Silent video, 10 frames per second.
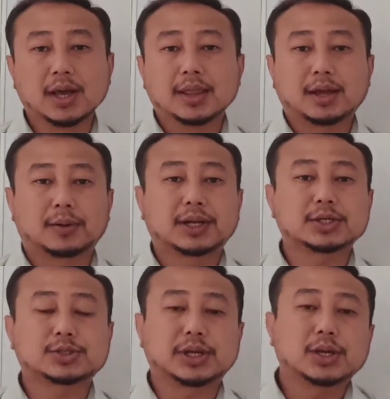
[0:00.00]
Now let us
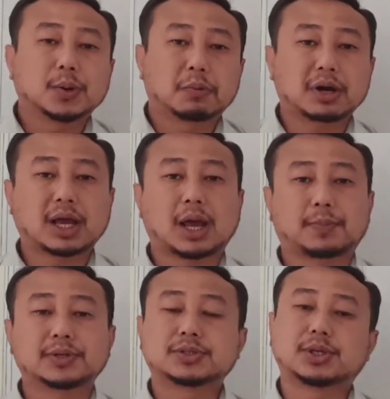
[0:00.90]
see what
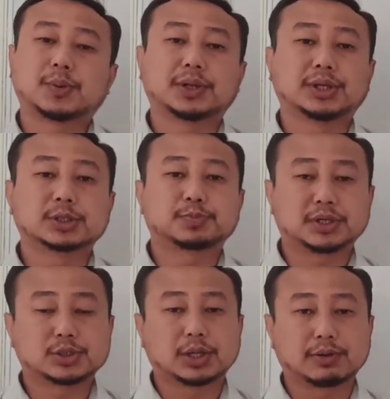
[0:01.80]
happens during this
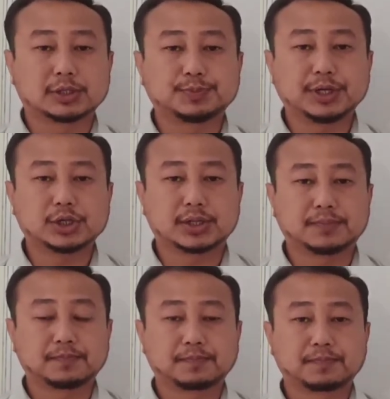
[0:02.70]
partial
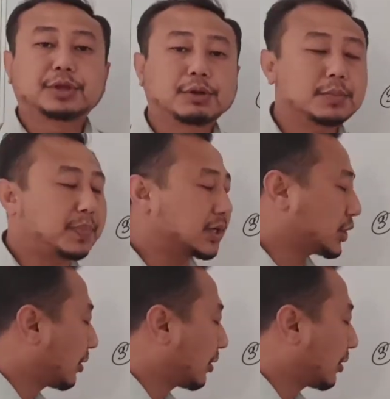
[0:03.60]
respiration. During partial